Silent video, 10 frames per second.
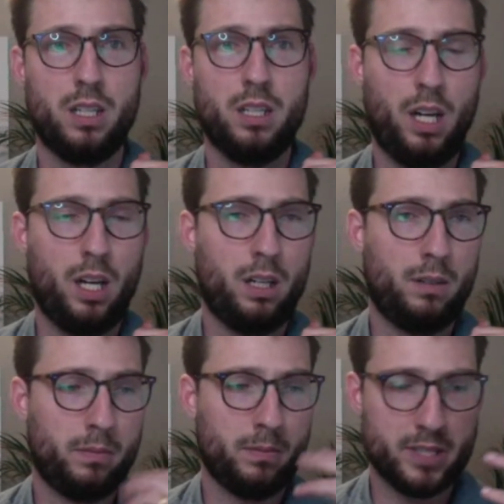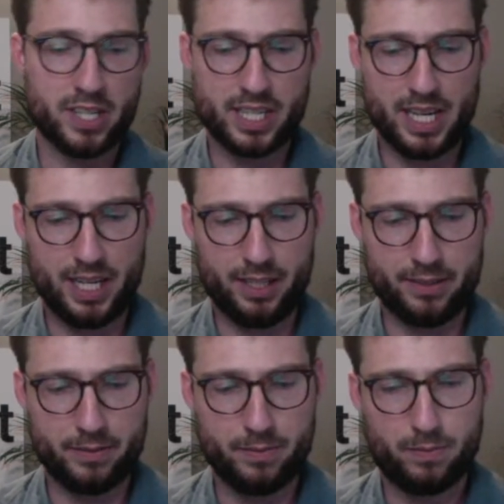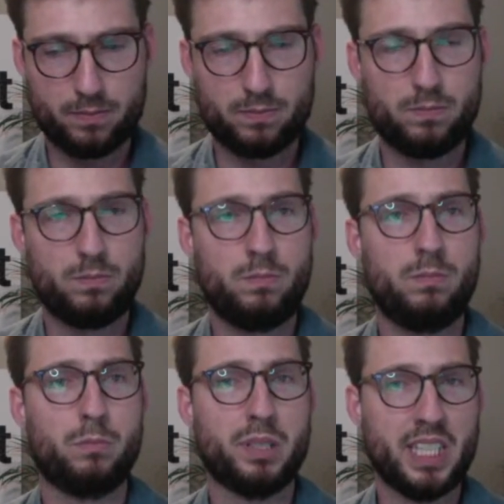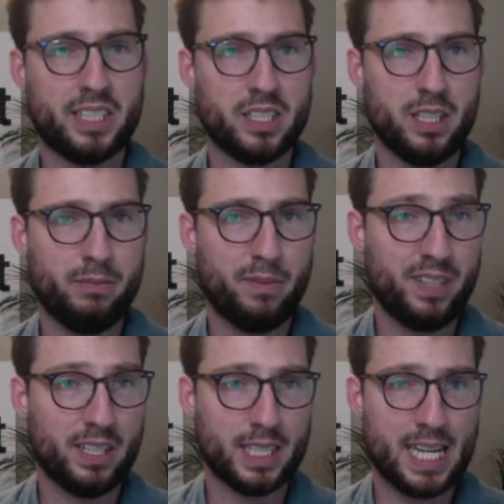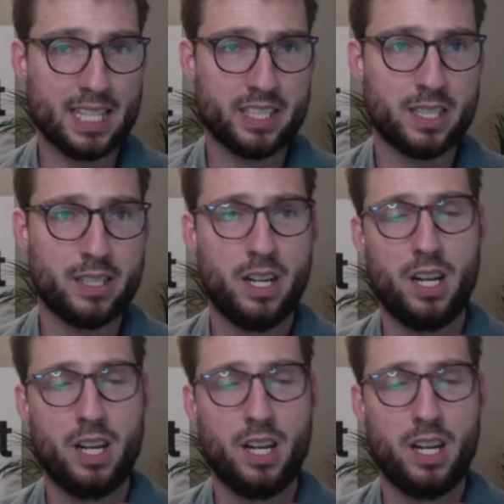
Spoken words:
You can protect yourself by filing an answer.